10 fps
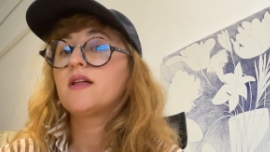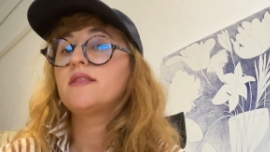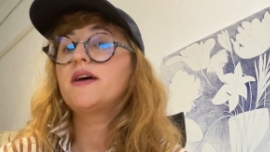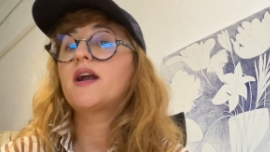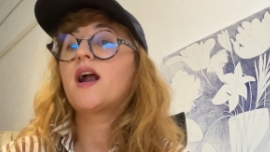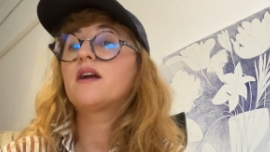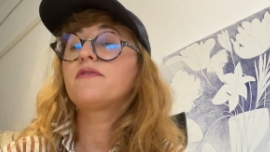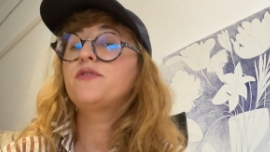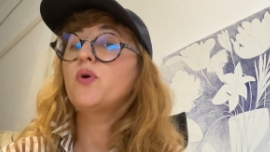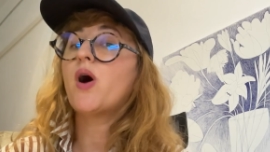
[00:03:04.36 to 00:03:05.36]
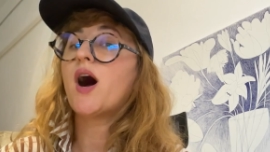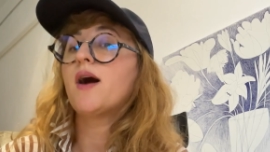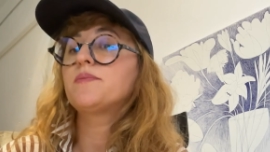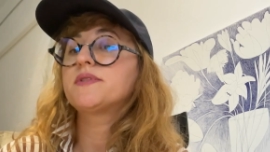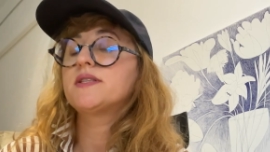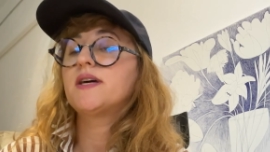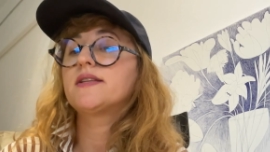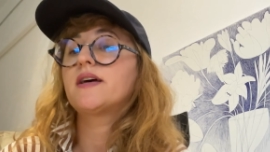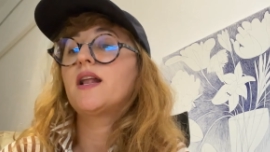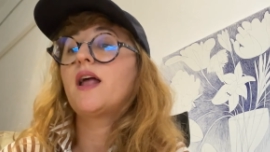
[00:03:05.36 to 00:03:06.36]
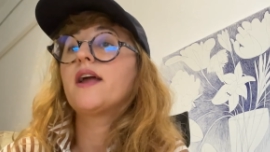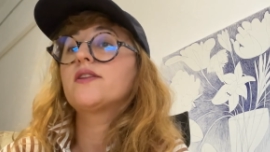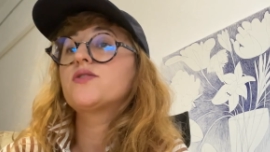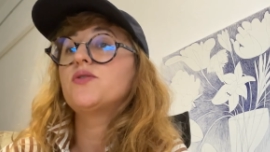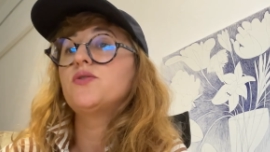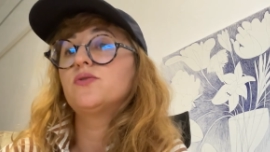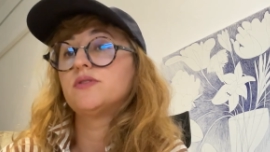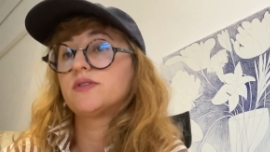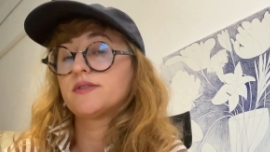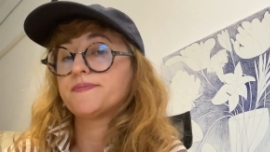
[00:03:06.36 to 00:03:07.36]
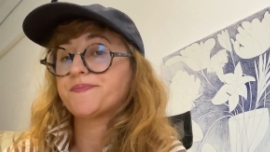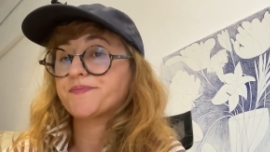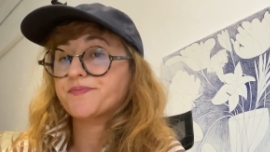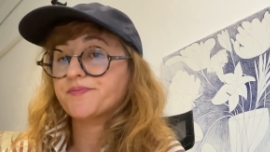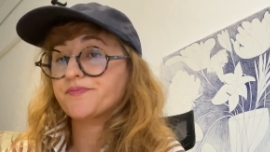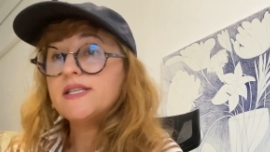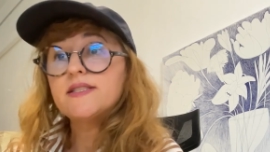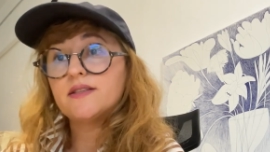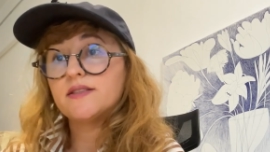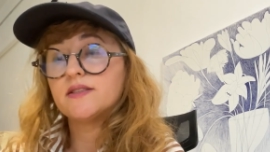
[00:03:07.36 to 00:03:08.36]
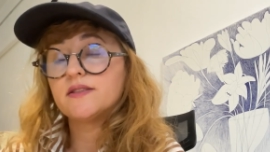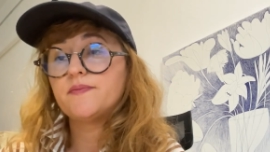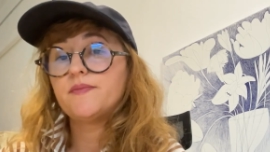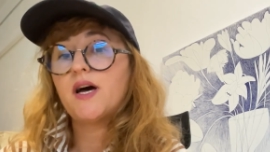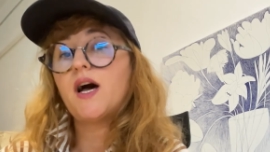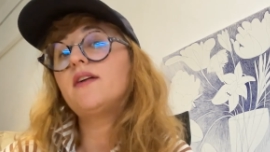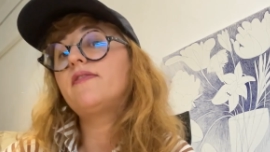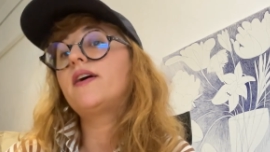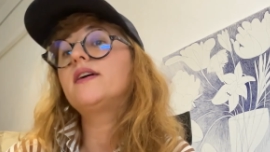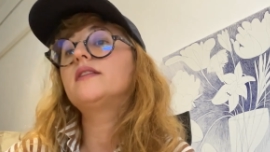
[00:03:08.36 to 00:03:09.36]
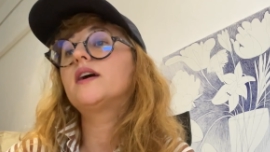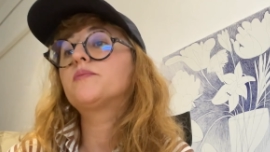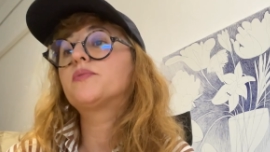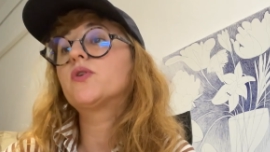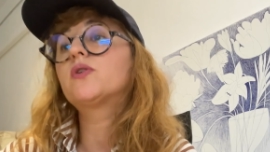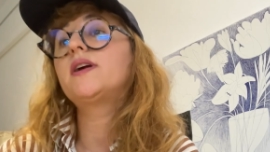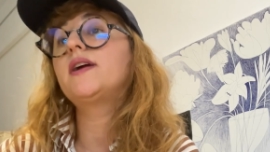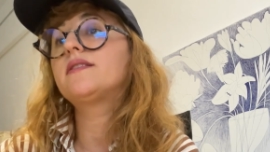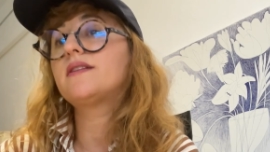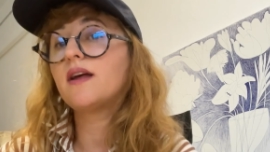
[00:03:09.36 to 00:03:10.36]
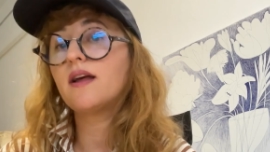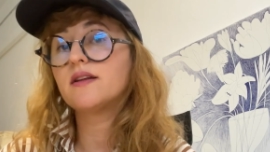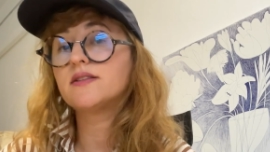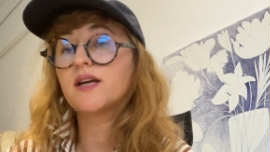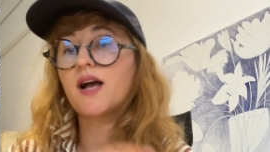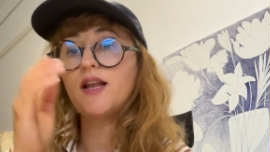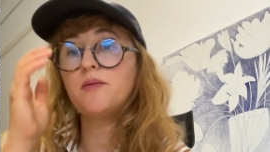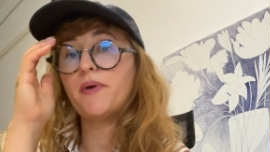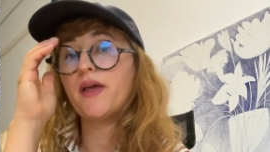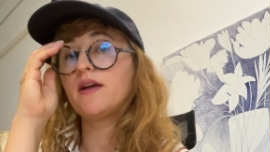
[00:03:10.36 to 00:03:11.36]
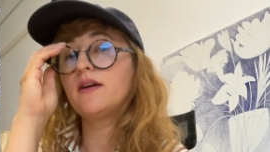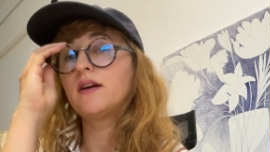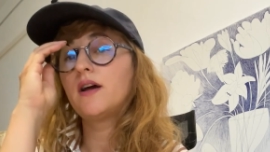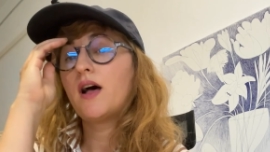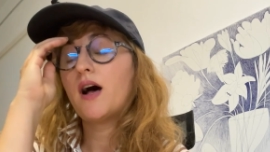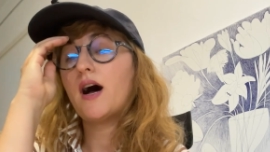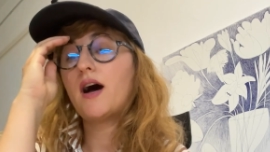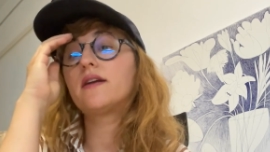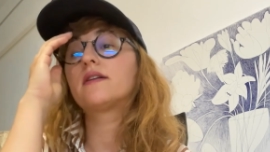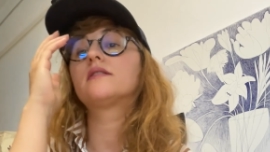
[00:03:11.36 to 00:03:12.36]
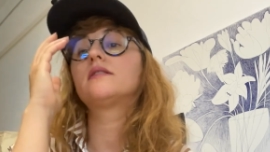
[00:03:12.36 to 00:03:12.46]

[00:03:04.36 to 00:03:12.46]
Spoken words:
there are a few apps that I like to use. For instance, I find that Procreate and Calipeg are